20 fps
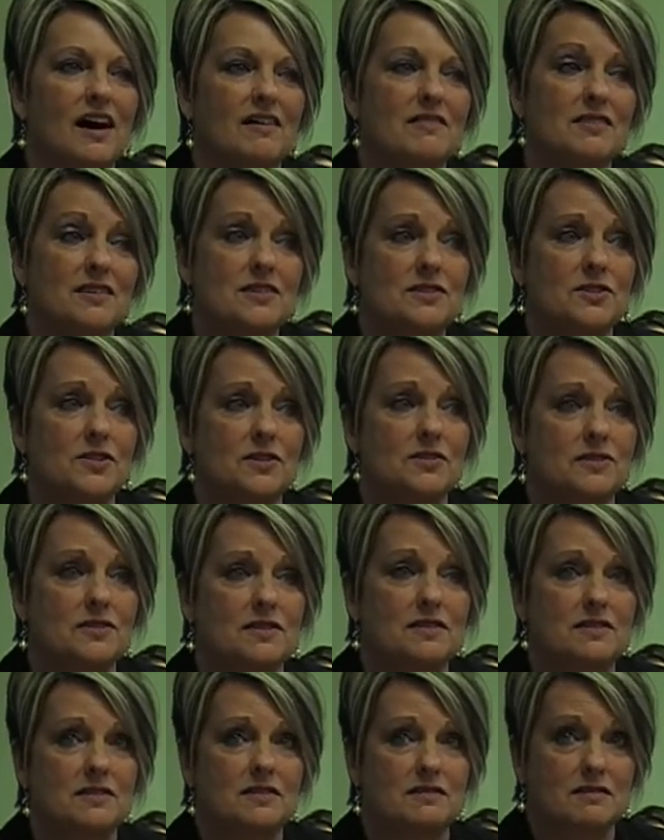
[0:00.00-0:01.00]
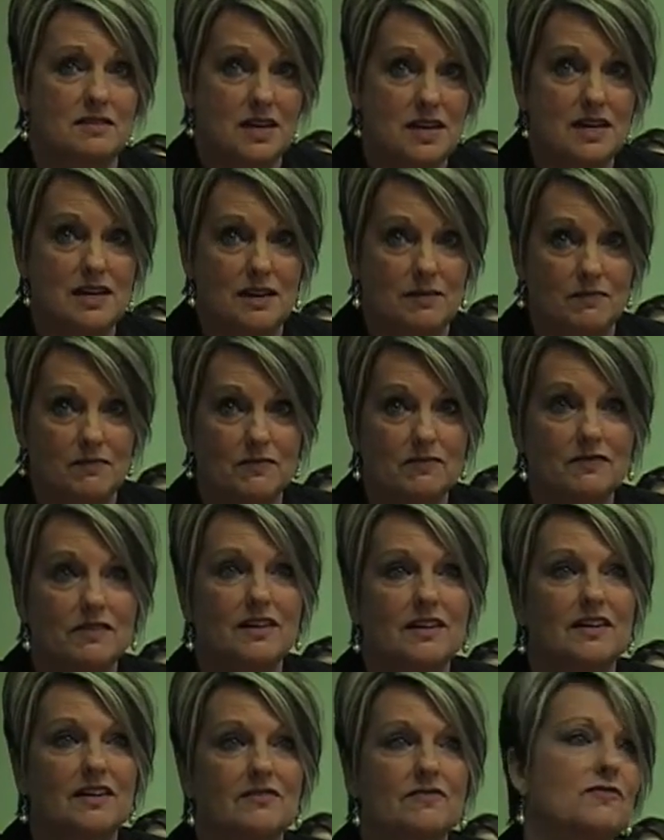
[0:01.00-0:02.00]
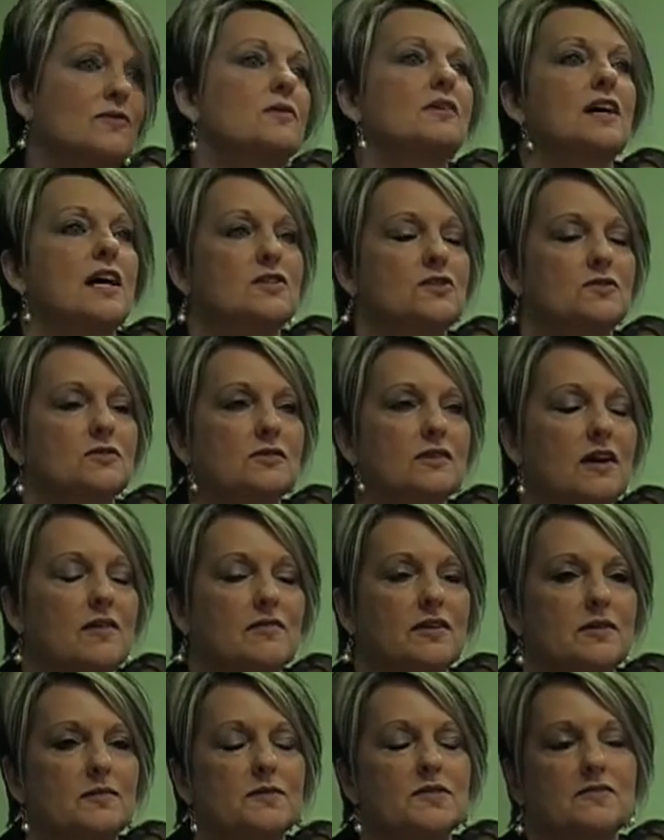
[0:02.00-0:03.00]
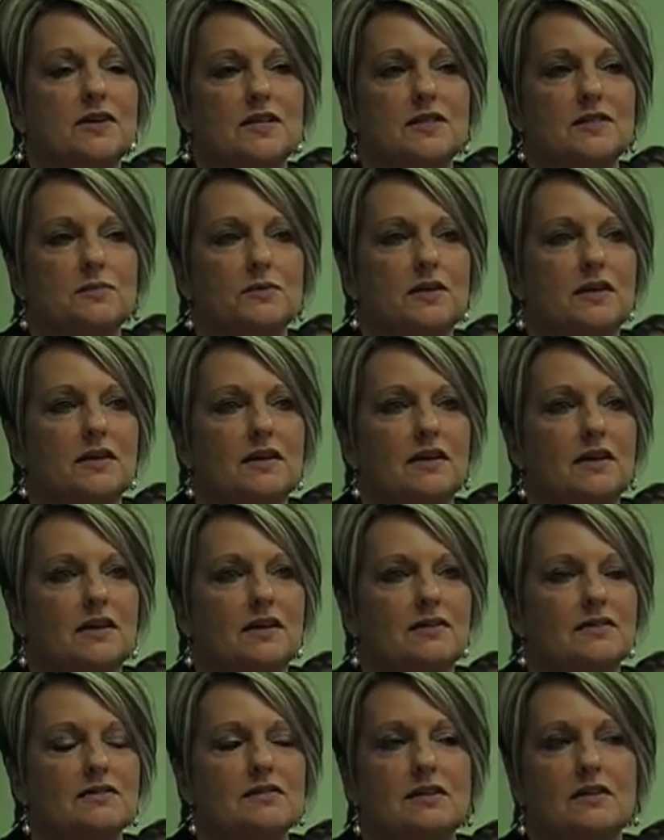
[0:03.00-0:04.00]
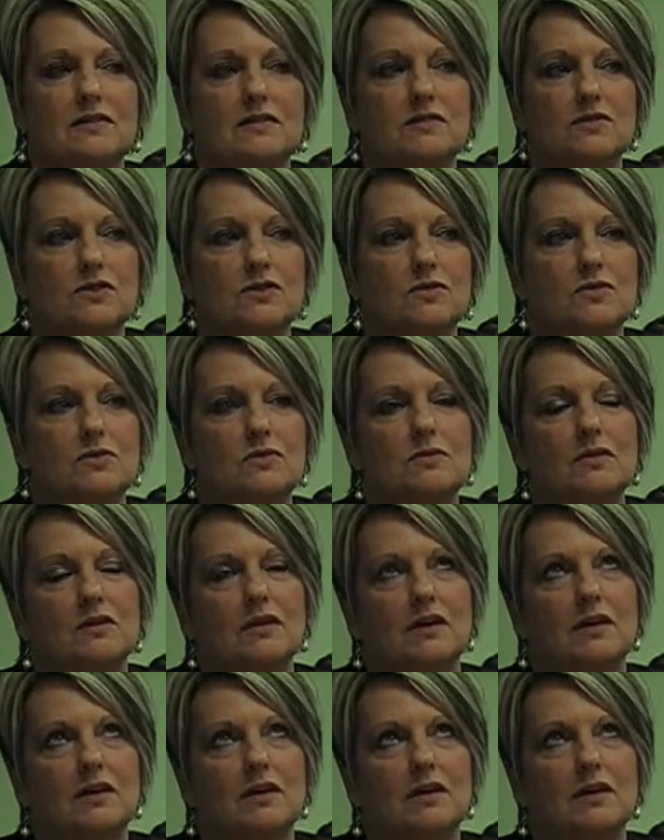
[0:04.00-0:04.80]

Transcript: This year's theme for National Crime Victims' Rights Week is new